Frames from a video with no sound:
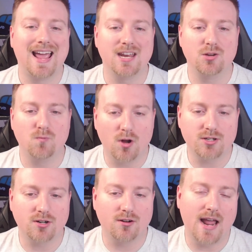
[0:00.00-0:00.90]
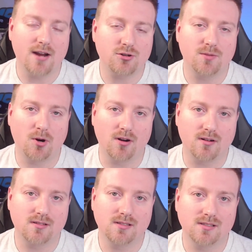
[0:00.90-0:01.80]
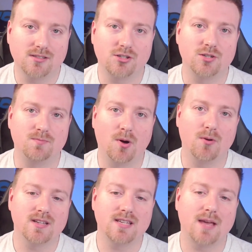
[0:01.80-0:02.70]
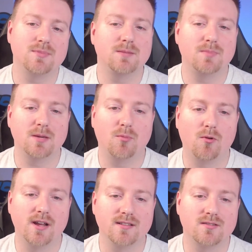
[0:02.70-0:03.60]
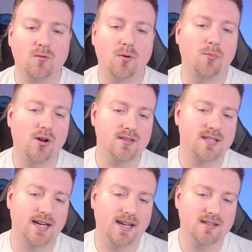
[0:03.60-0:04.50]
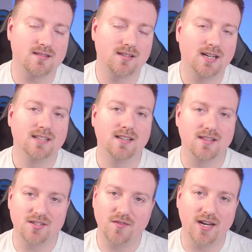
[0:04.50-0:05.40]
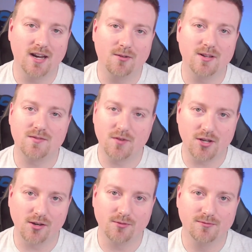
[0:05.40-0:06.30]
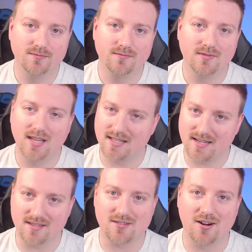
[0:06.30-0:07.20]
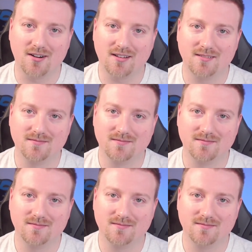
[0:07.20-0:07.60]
and you want to earn extra perks such as bonus MCP points or bronze tickets, then this video is for you. Let's get started.